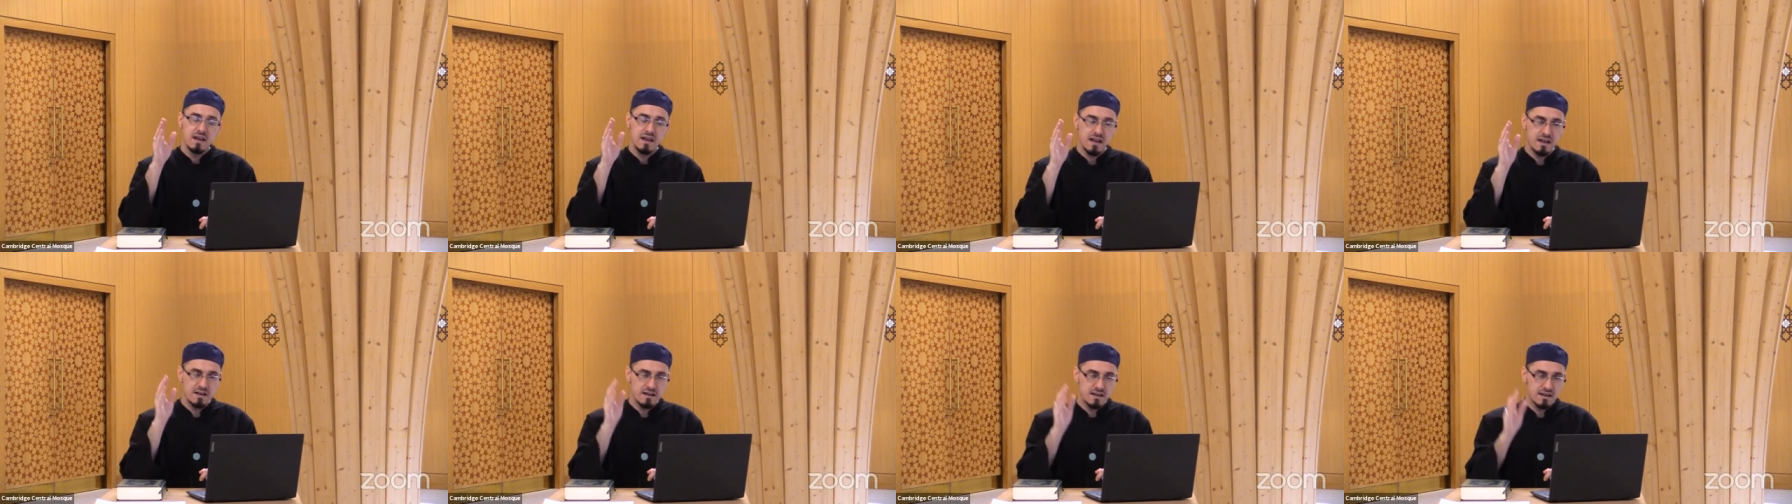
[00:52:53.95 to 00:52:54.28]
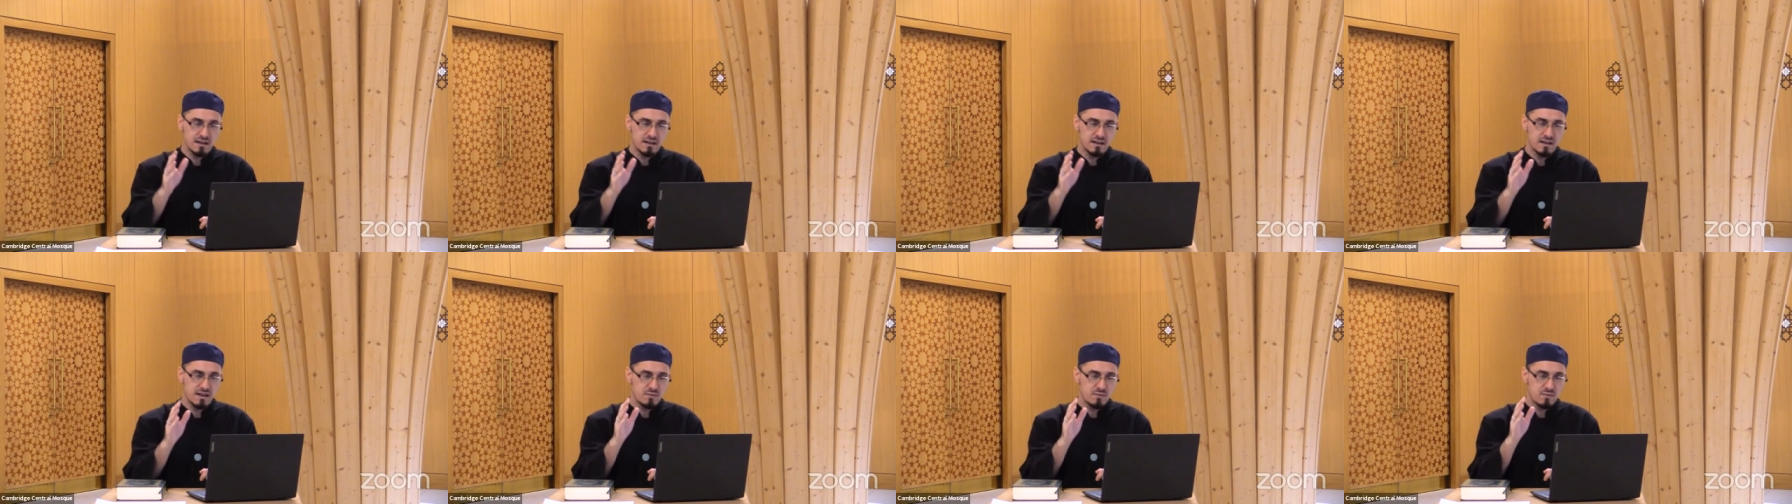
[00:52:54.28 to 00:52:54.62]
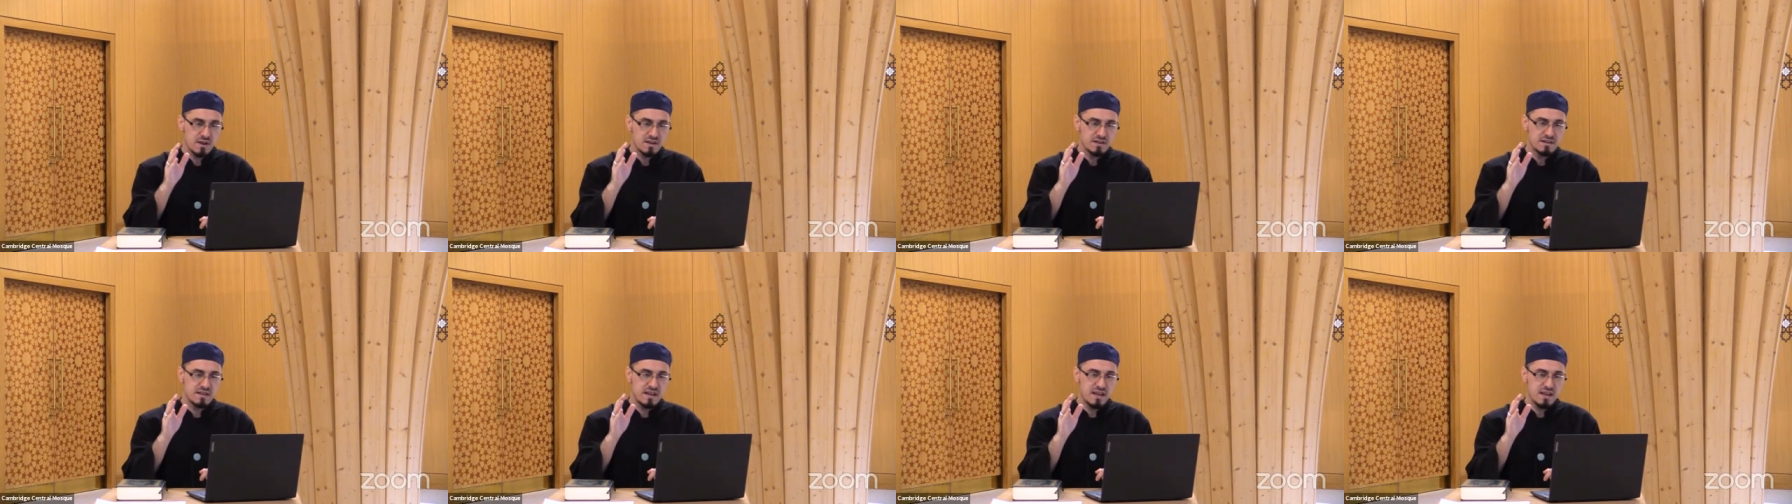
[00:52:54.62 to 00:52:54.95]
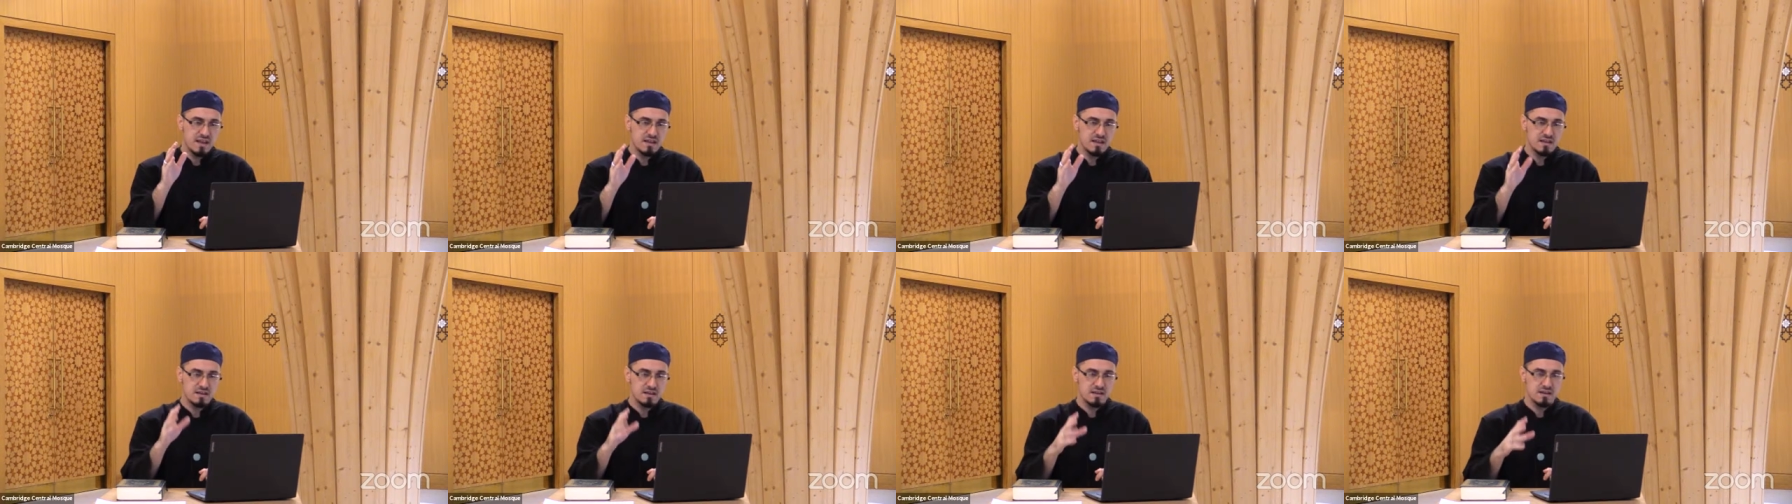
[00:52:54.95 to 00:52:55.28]
and allah one
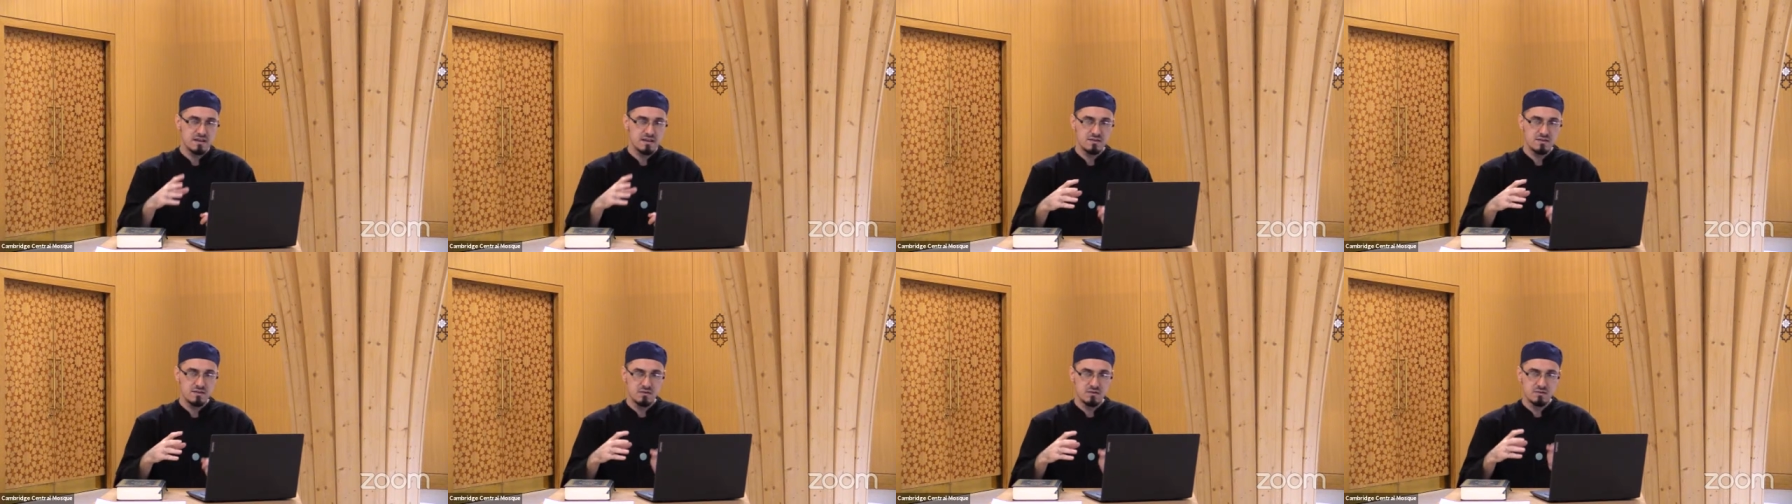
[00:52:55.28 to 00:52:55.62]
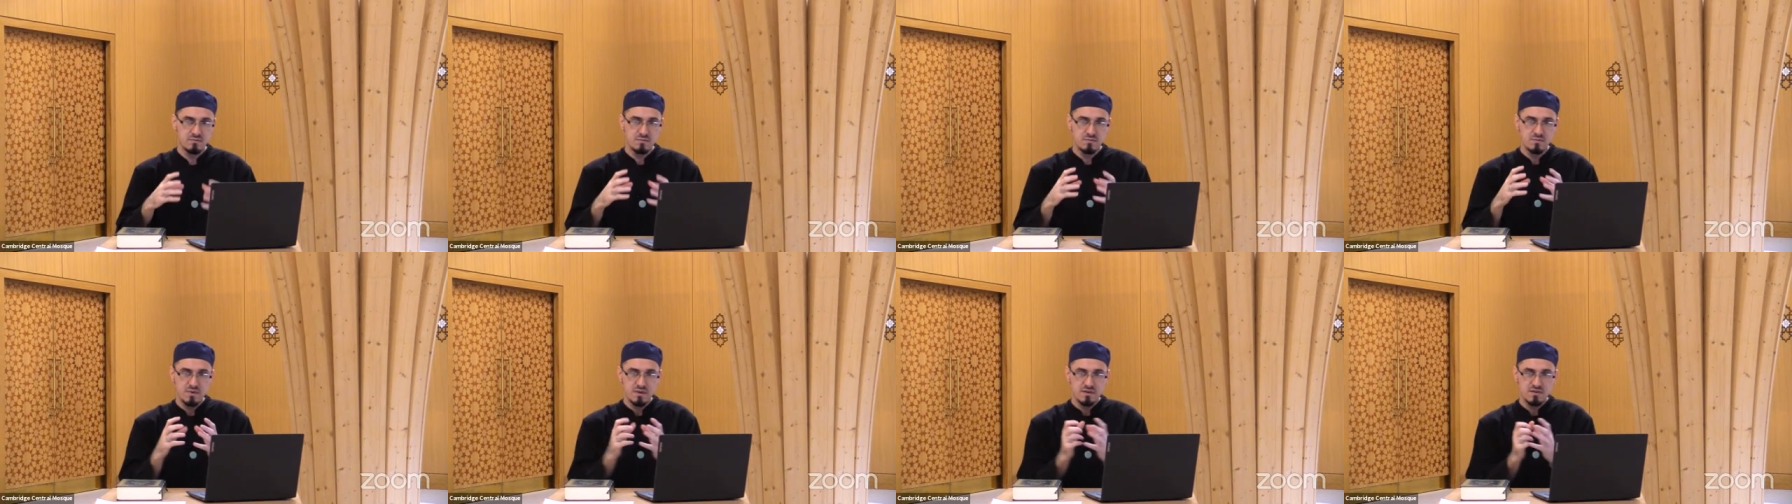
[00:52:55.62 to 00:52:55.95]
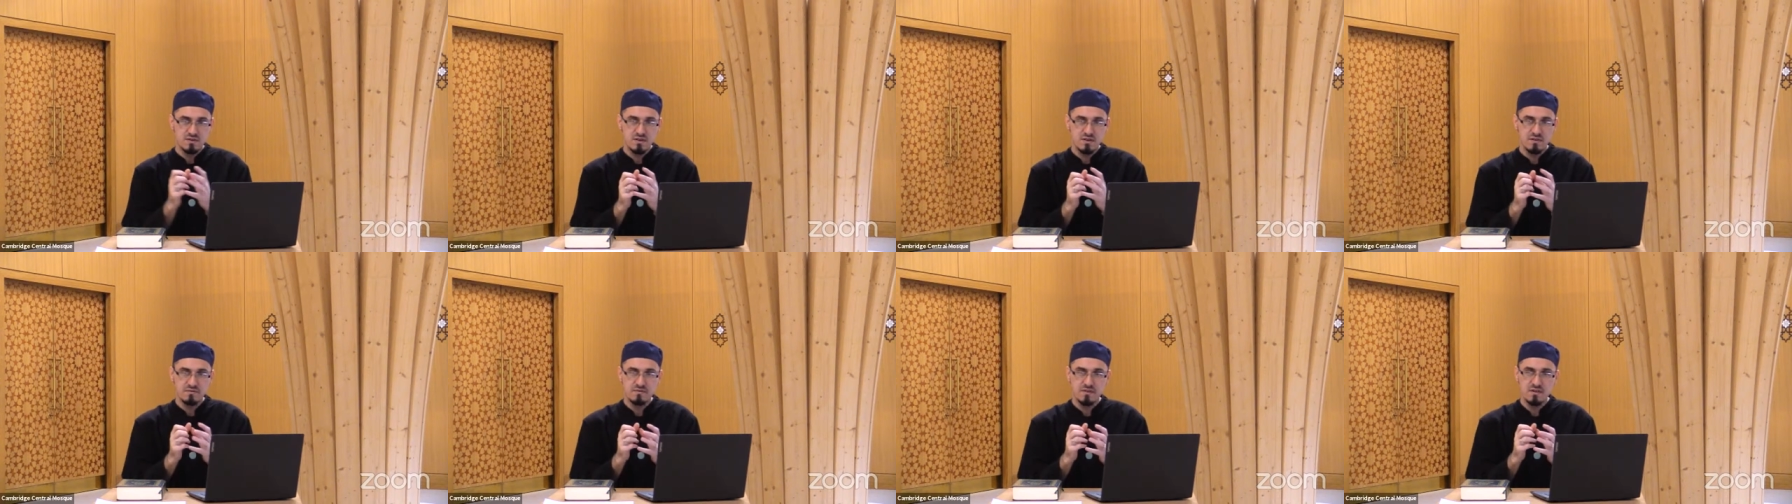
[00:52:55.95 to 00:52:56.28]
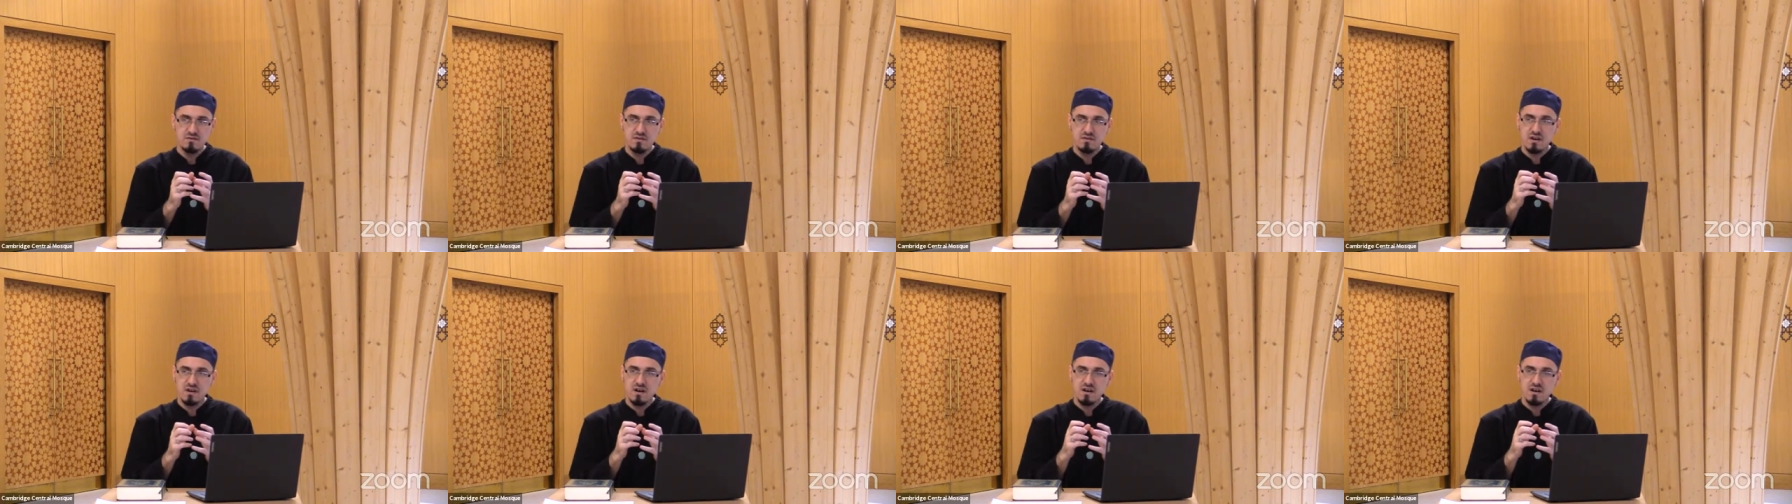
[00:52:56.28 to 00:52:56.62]
day uh, you will soften
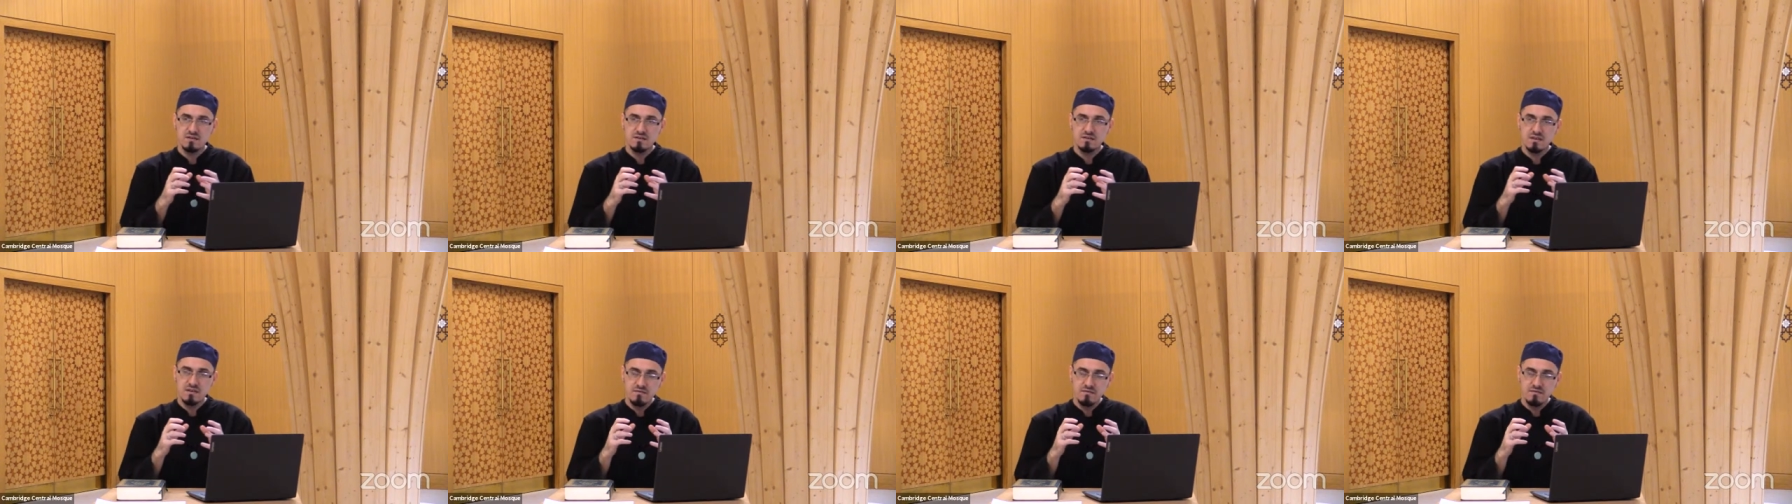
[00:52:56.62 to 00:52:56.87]
your heart